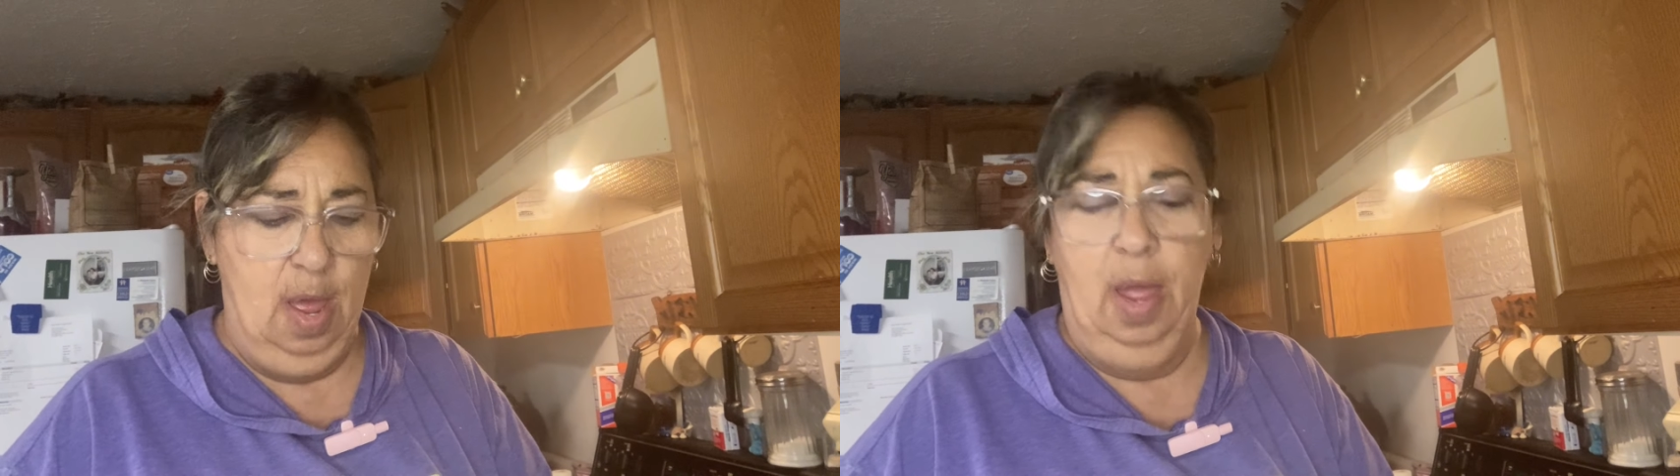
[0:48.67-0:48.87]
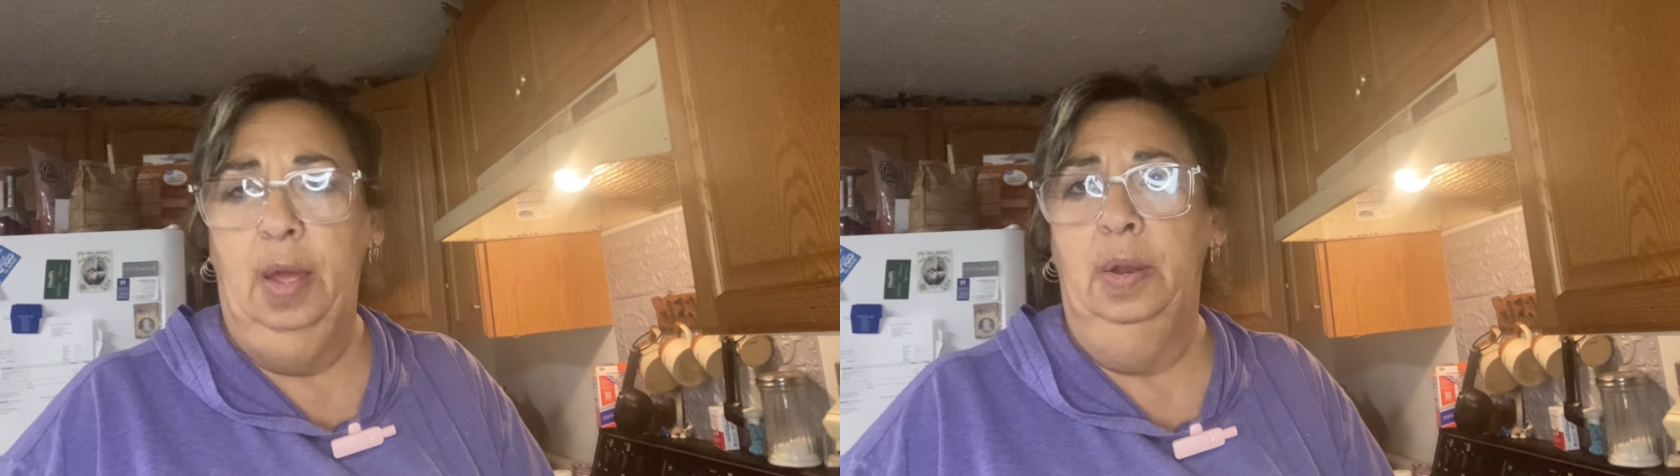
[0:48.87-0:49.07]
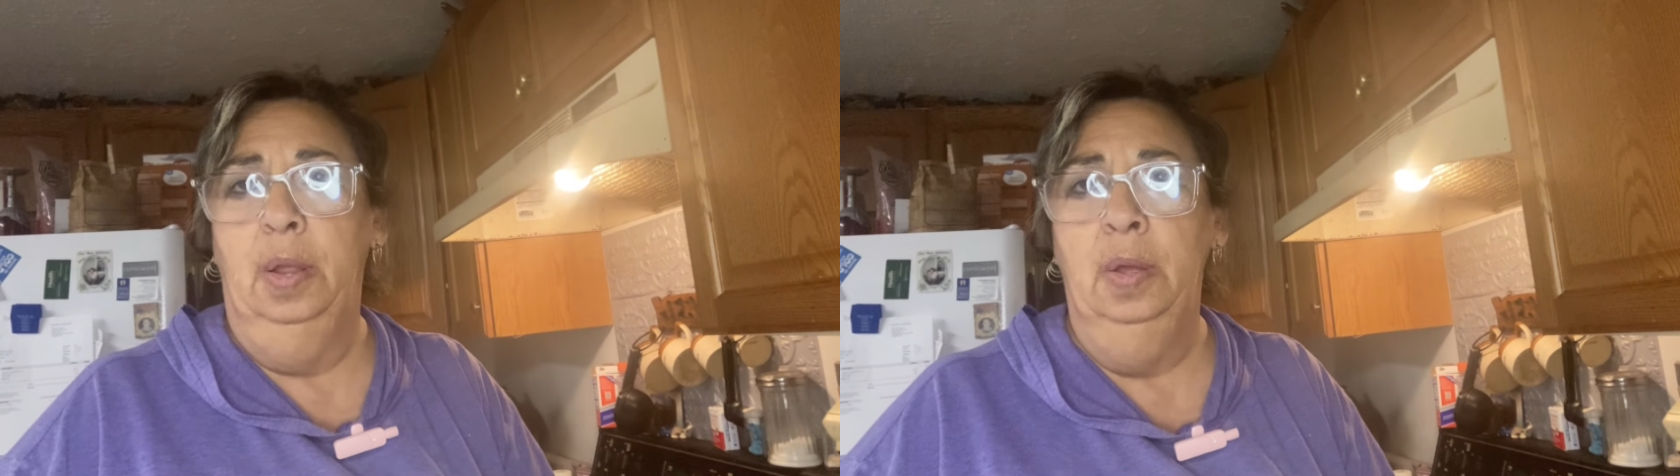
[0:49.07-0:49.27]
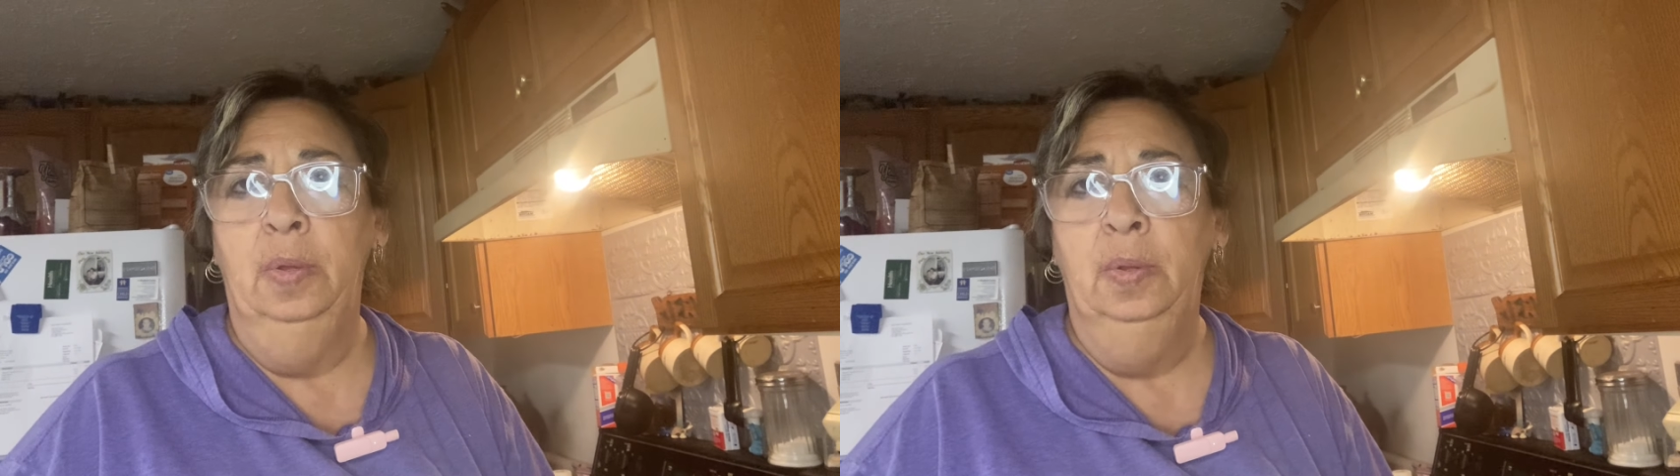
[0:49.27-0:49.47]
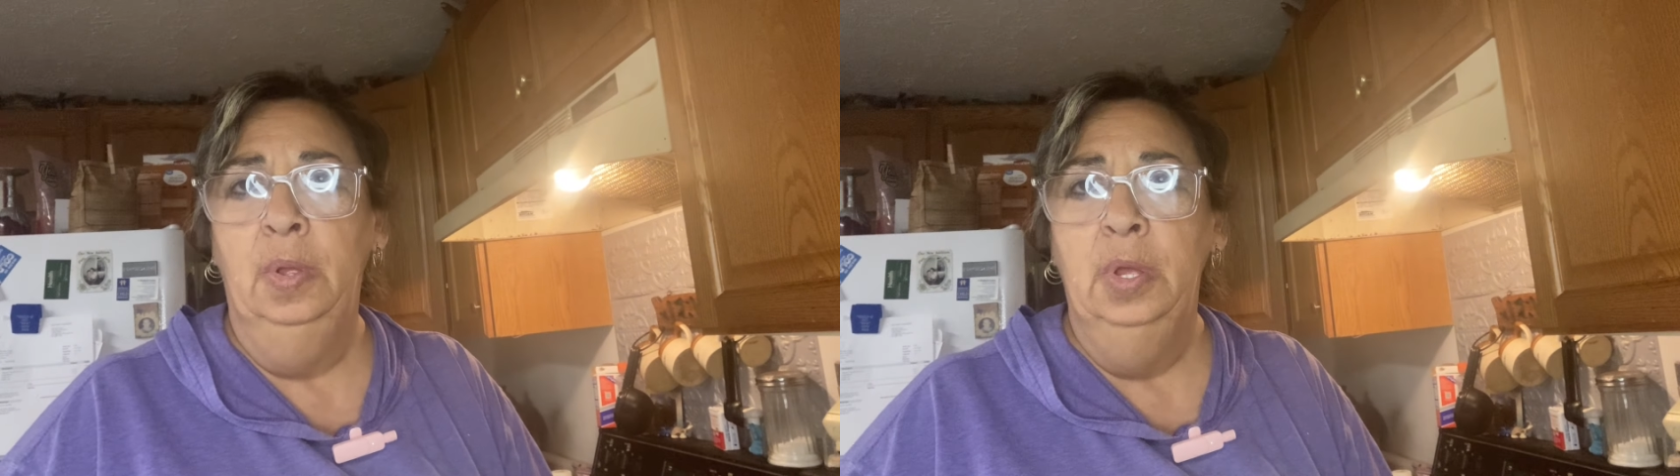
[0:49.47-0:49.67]
and
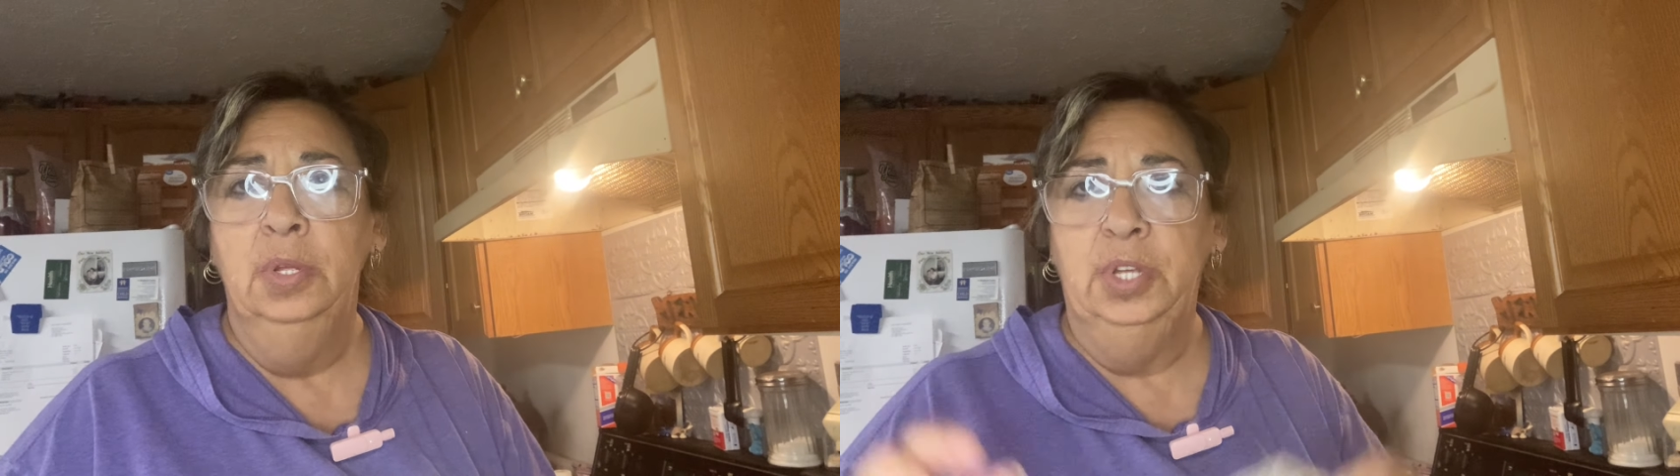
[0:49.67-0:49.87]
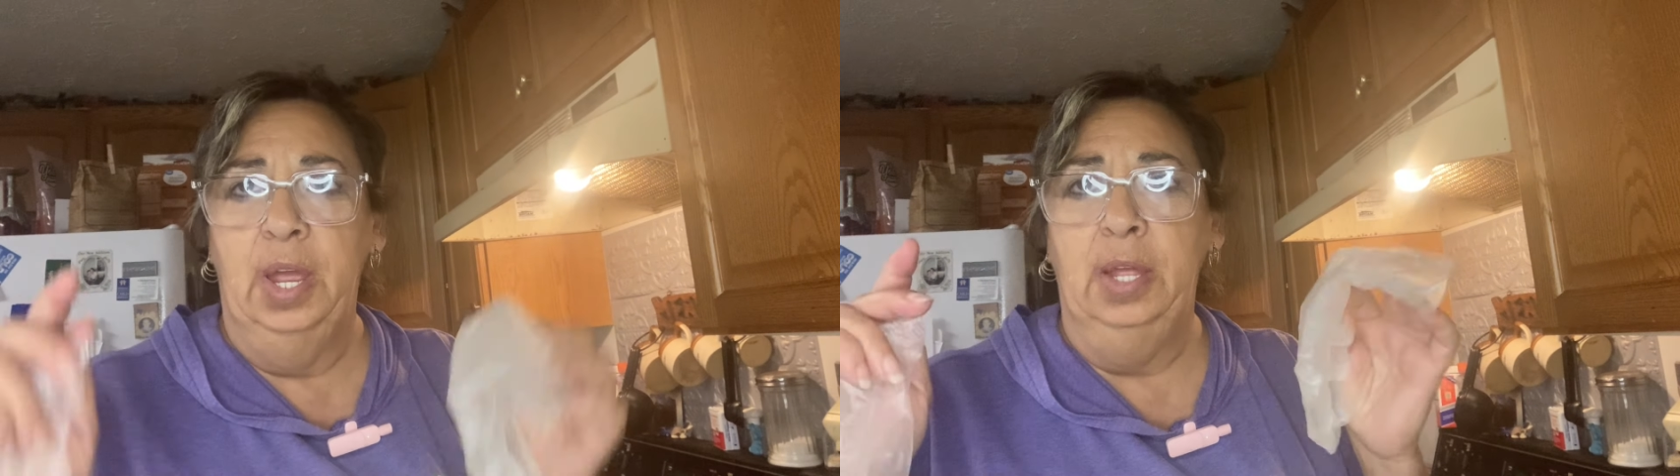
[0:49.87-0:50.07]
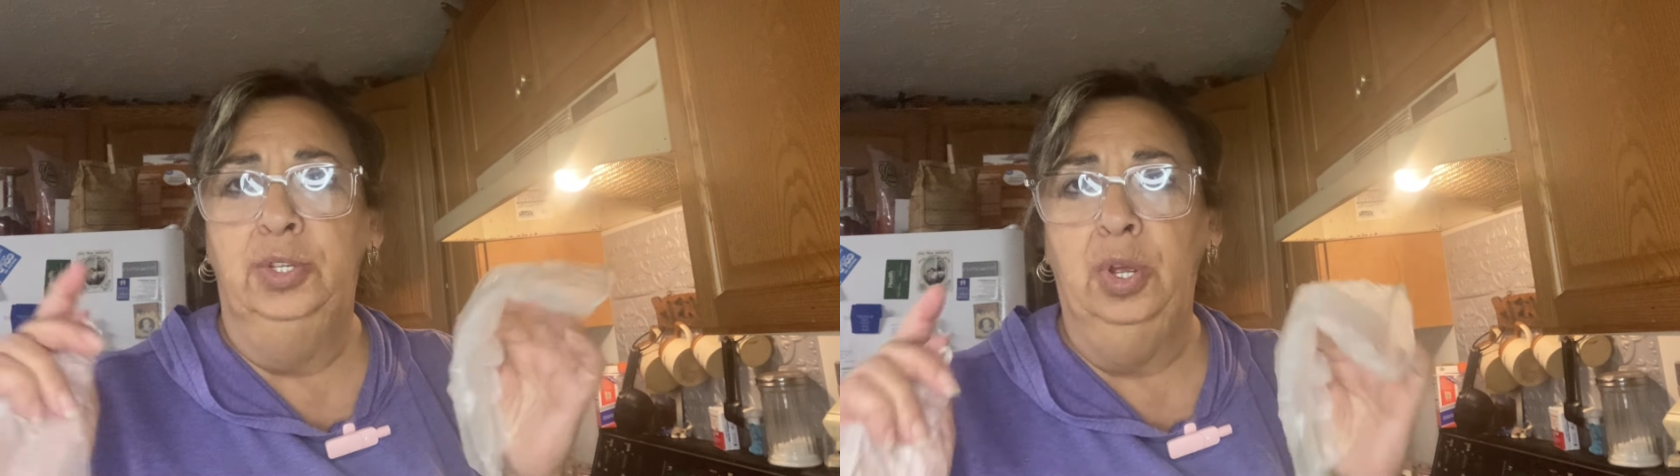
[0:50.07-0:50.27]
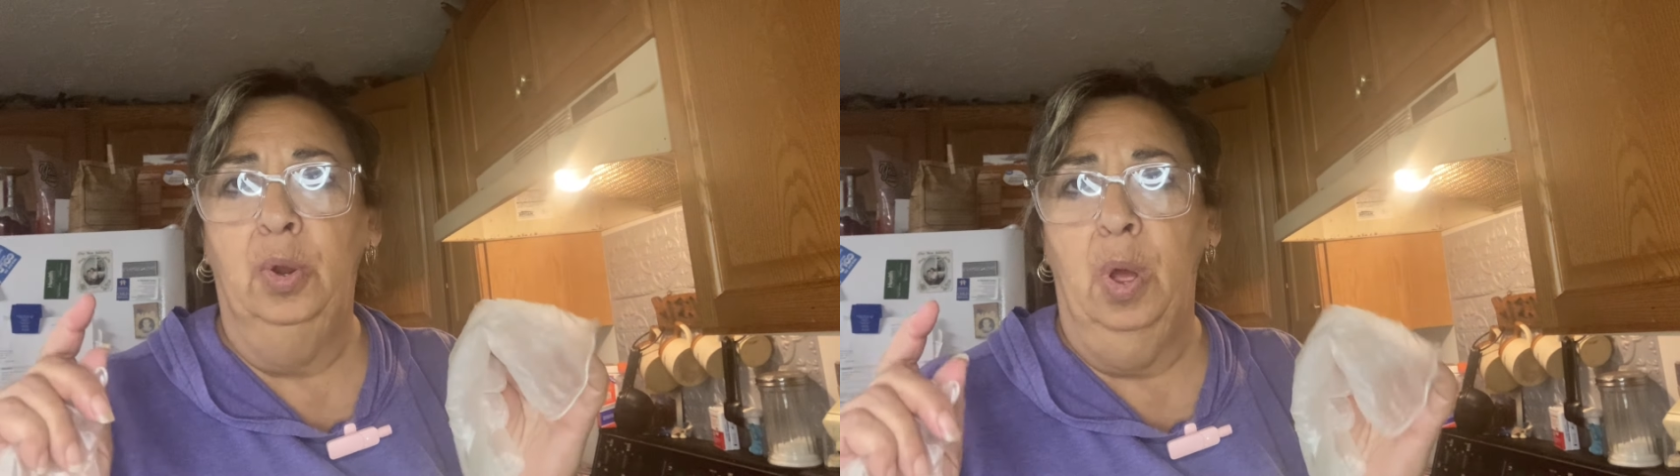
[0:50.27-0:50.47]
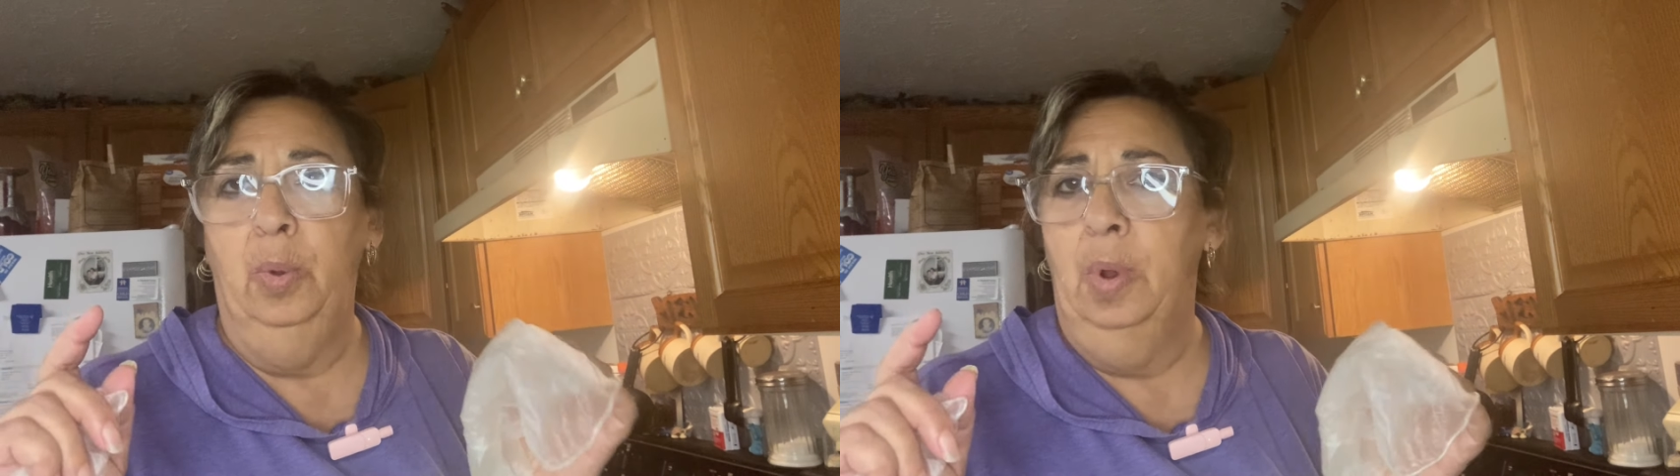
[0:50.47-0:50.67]
to each
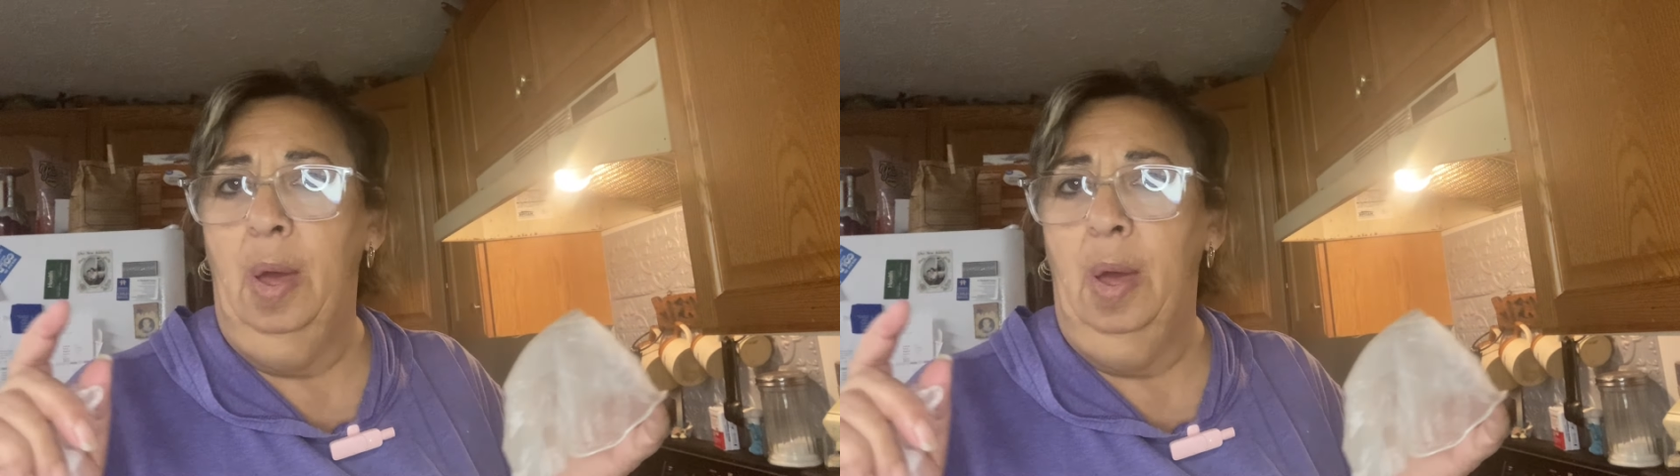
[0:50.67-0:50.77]
their own.